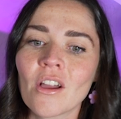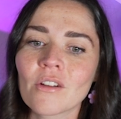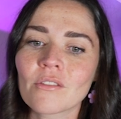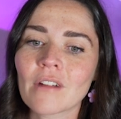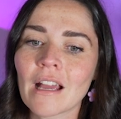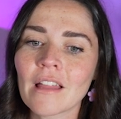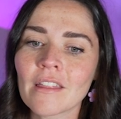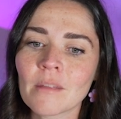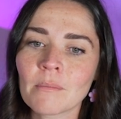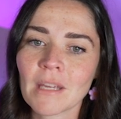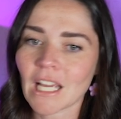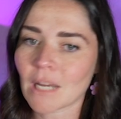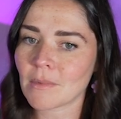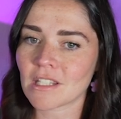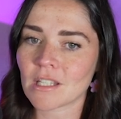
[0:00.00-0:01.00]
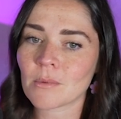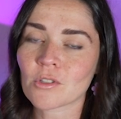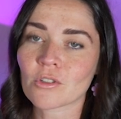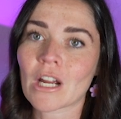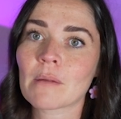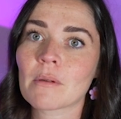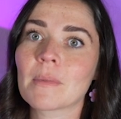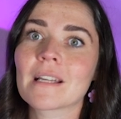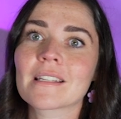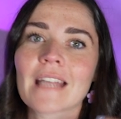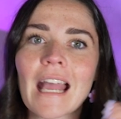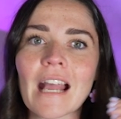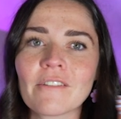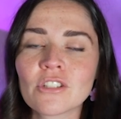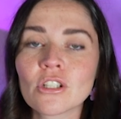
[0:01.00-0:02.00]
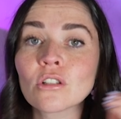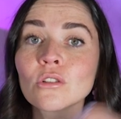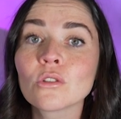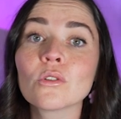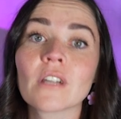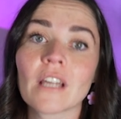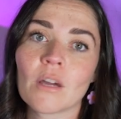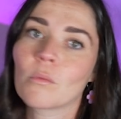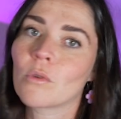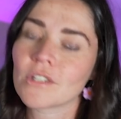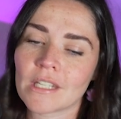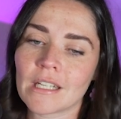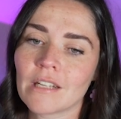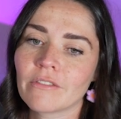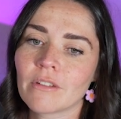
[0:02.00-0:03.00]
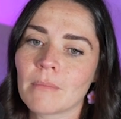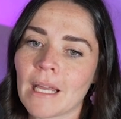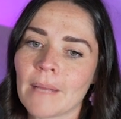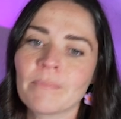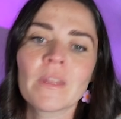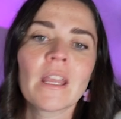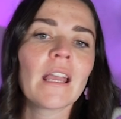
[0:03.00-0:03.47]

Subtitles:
rather than become a subscriber because I have to look at what's in it for me.